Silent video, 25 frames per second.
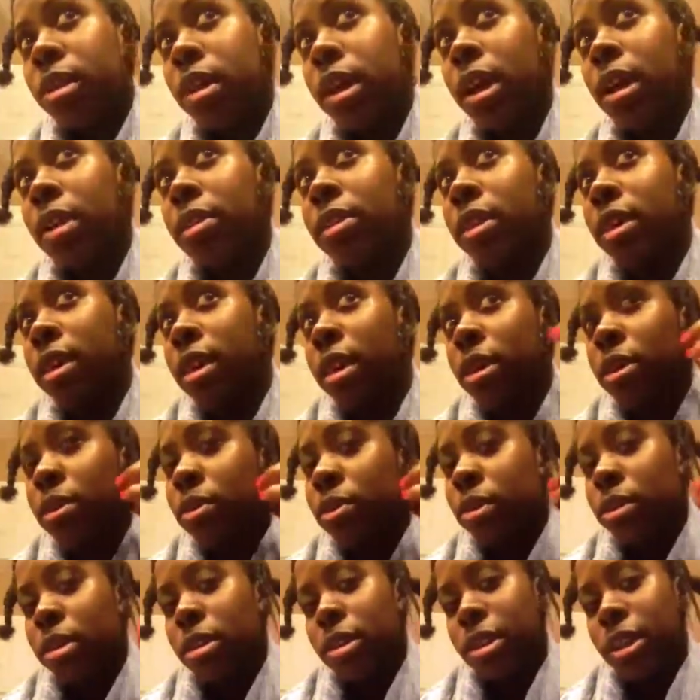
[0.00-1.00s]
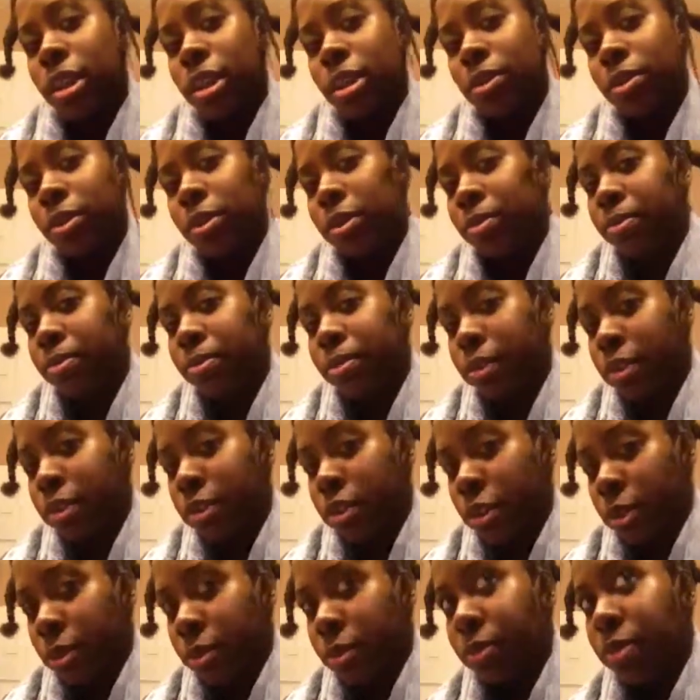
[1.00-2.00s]
and then I go on to the next one.
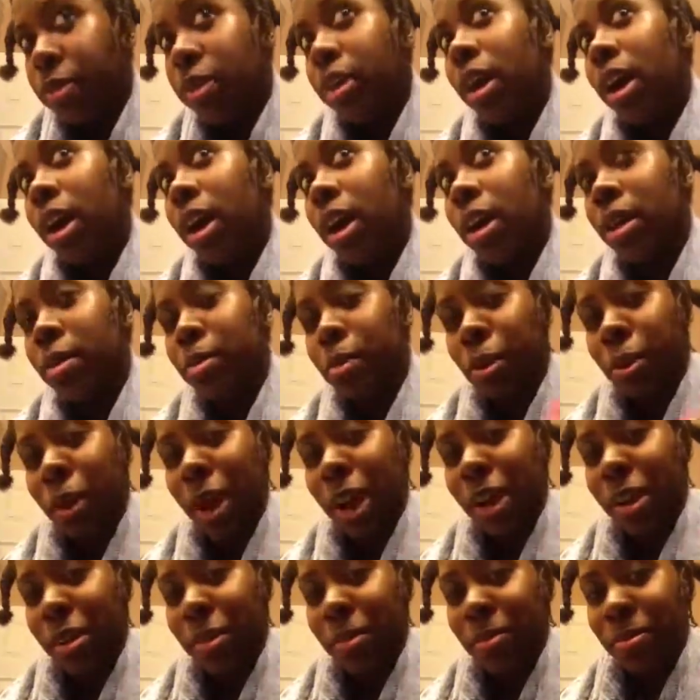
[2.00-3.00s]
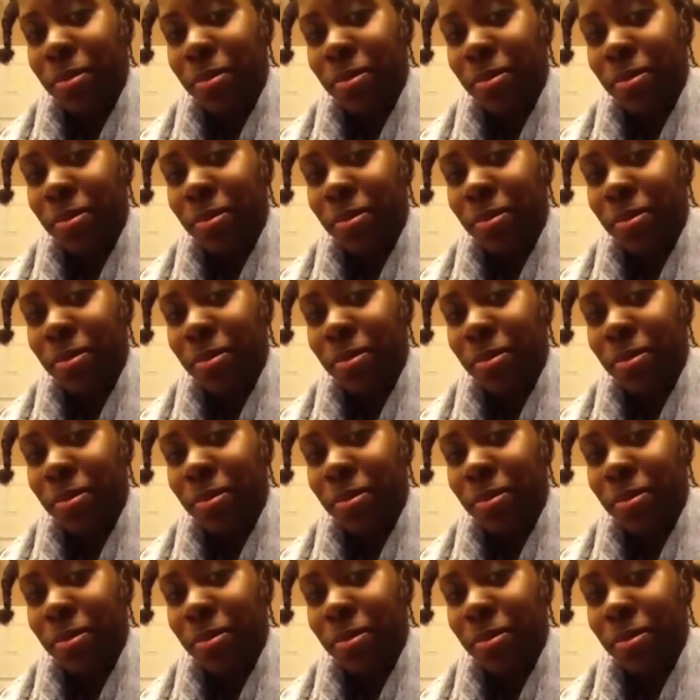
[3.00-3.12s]
So I'll be back.